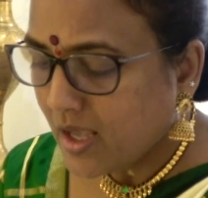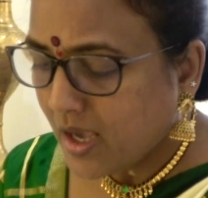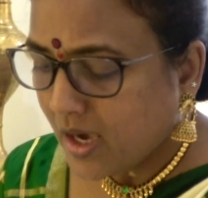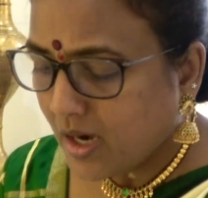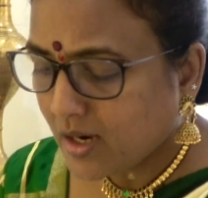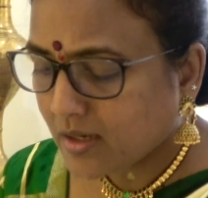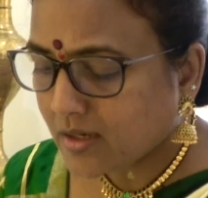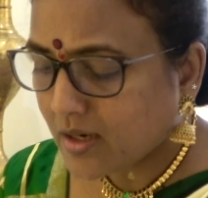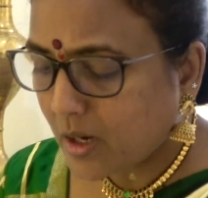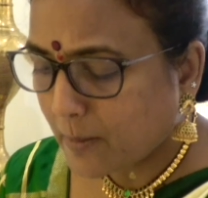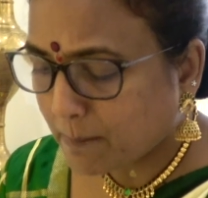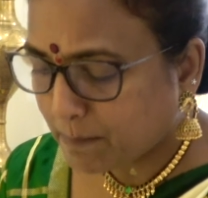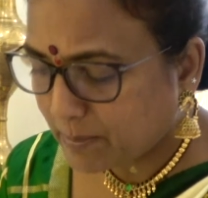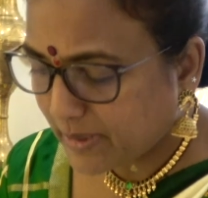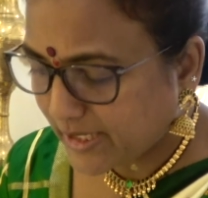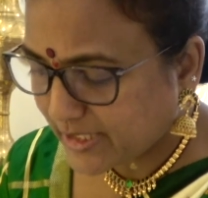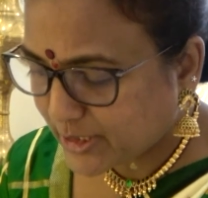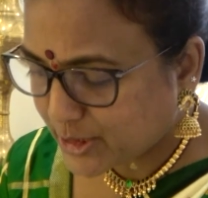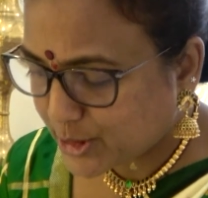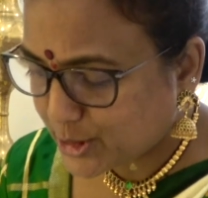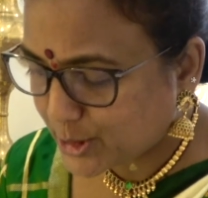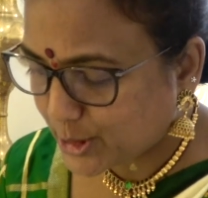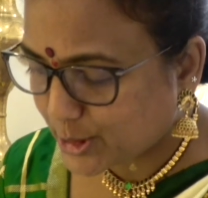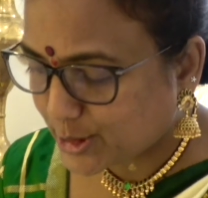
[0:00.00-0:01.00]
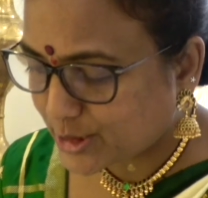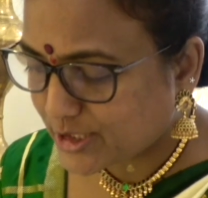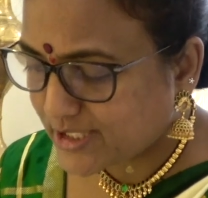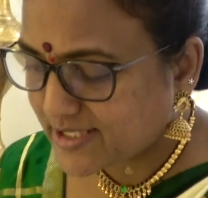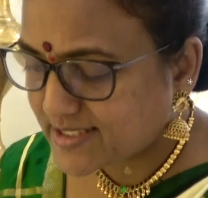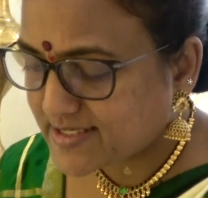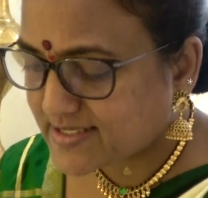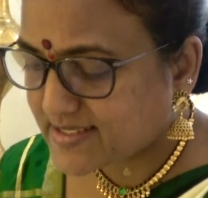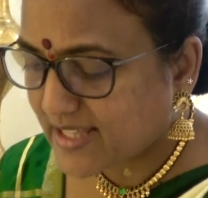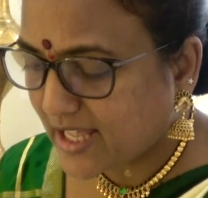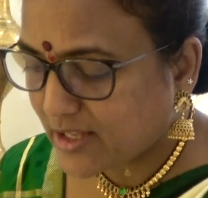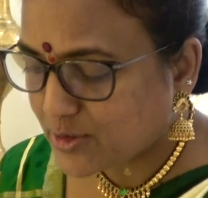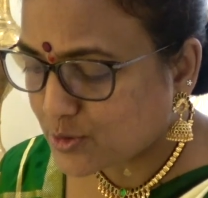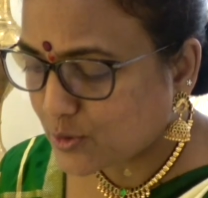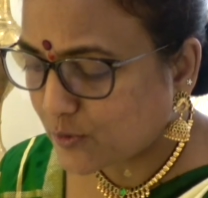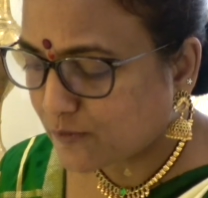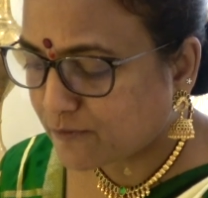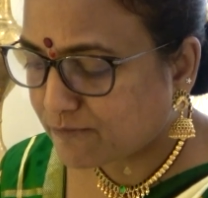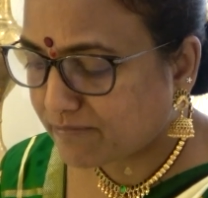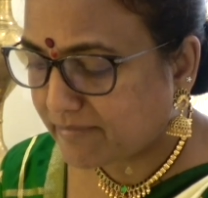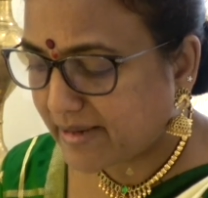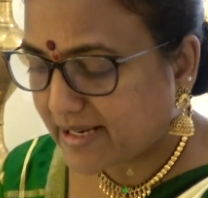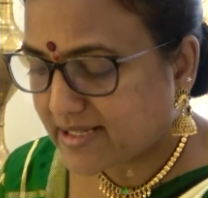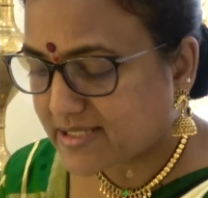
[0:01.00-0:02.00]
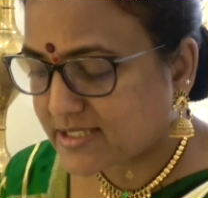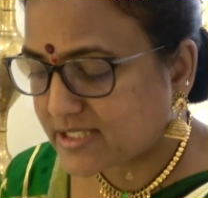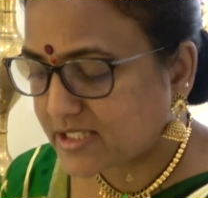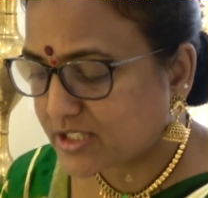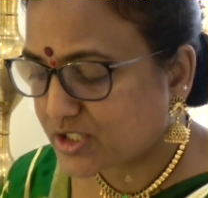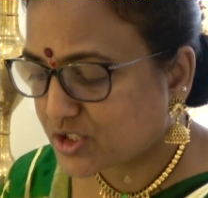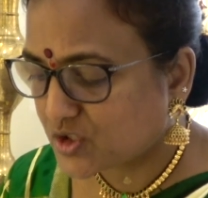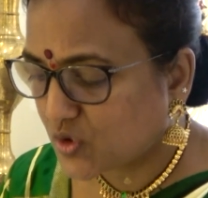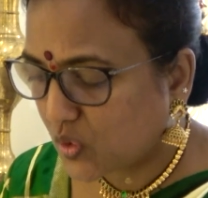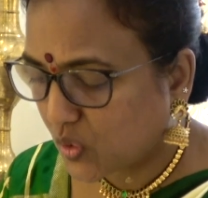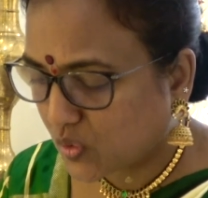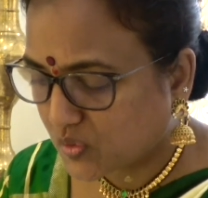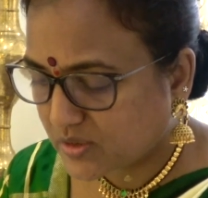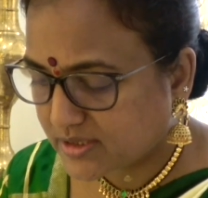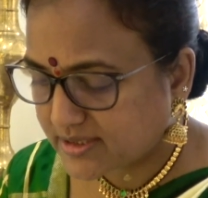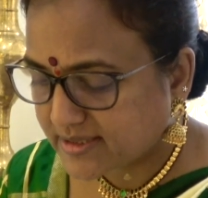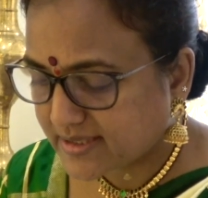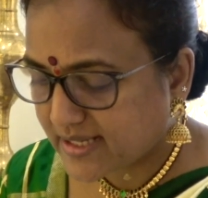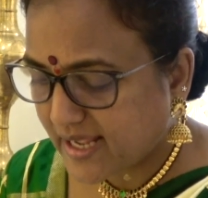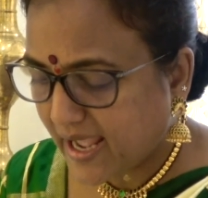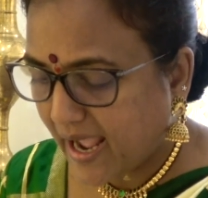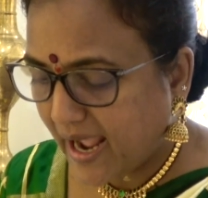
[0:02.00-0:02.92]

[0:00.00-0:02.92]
Her complexion is that of melted gold,